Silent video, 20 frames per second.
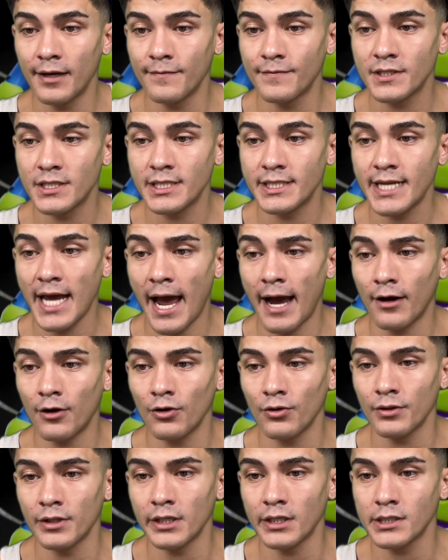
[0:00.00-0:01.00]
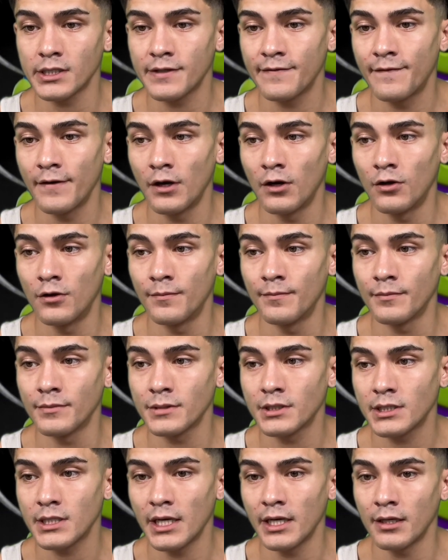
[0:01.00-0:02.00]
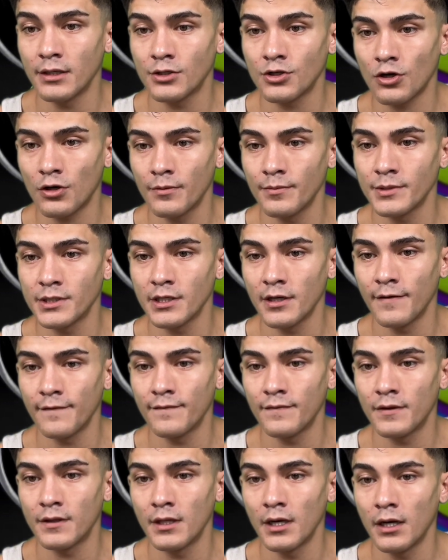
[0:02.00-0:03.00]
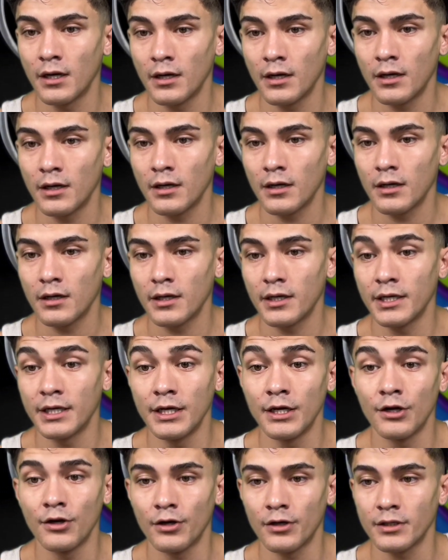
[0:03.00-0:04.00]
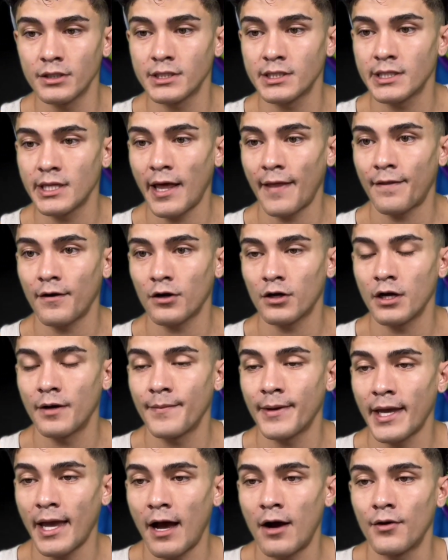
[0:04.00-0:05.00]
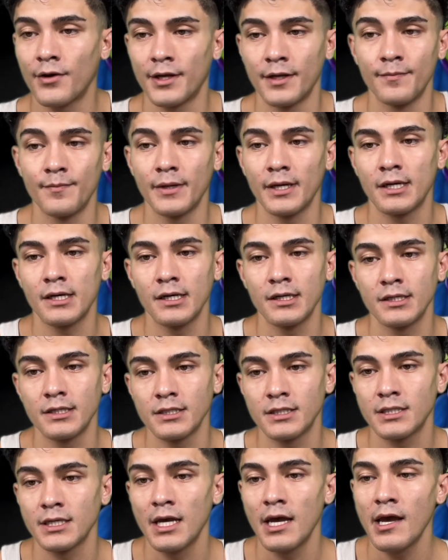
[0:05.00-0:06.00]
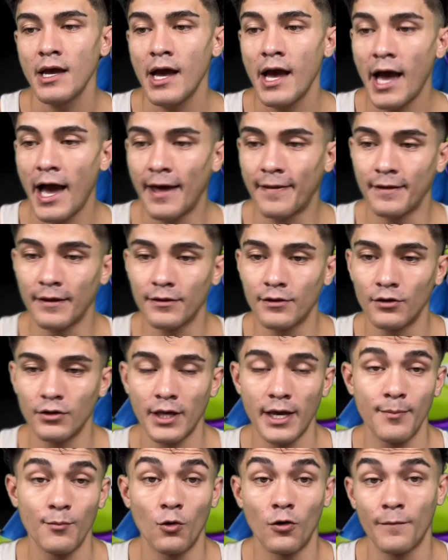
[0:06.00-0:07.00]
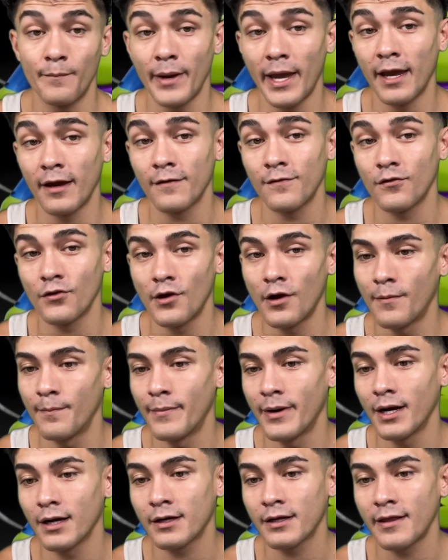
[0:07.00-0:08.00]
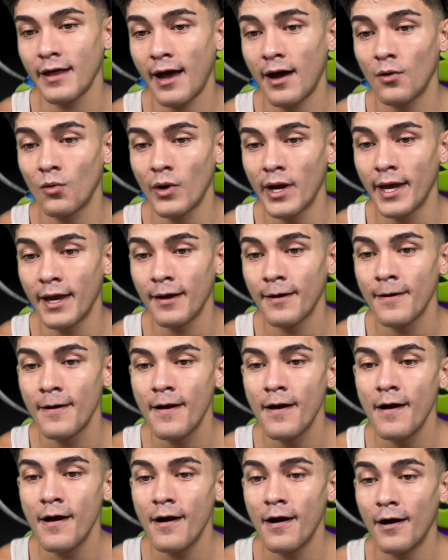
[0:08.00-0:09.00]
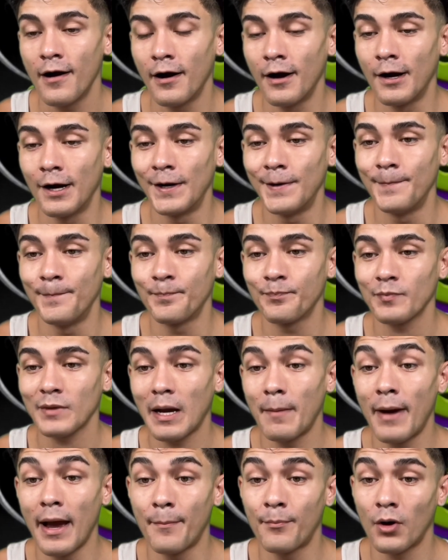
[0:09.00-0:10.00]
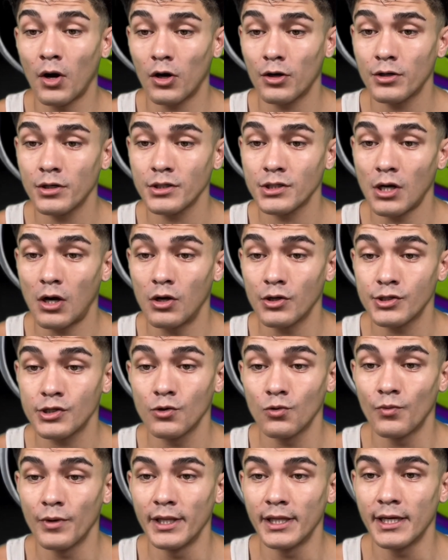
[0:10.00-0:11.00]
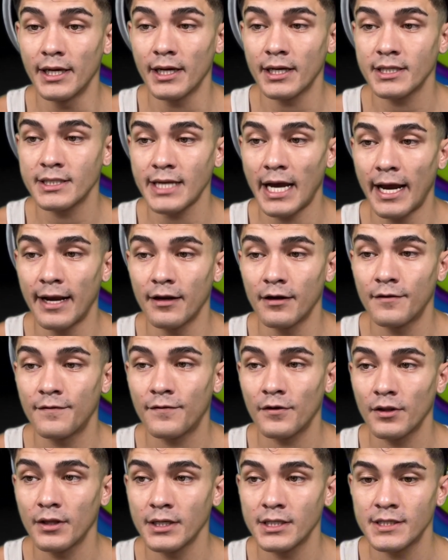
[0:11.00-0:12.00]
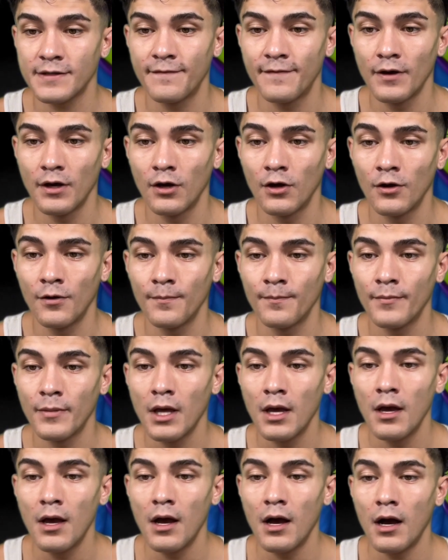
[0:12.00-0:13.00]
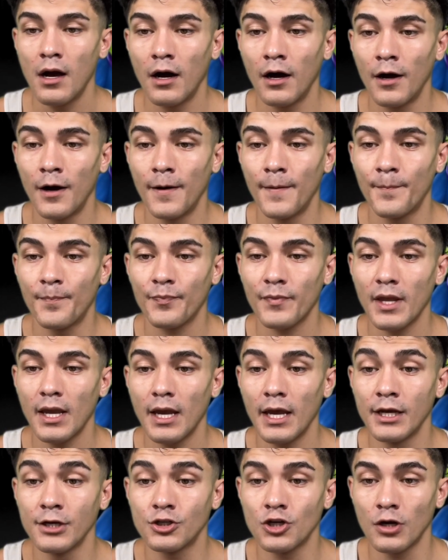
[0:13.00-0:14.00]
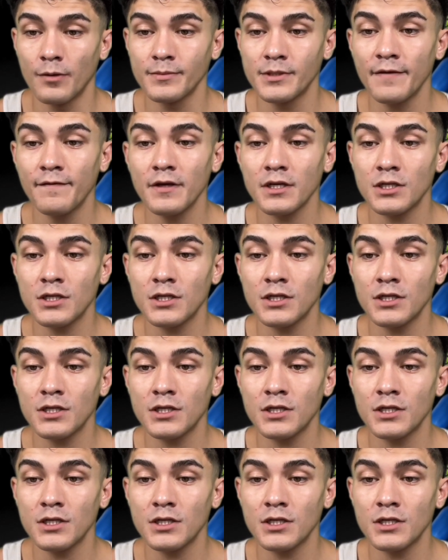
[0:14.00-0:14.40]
of stagger these films in terms of the years that they're coming out in, because I think they'll get more bang for their buck that way. My partner is also really excited for this film. In terms of the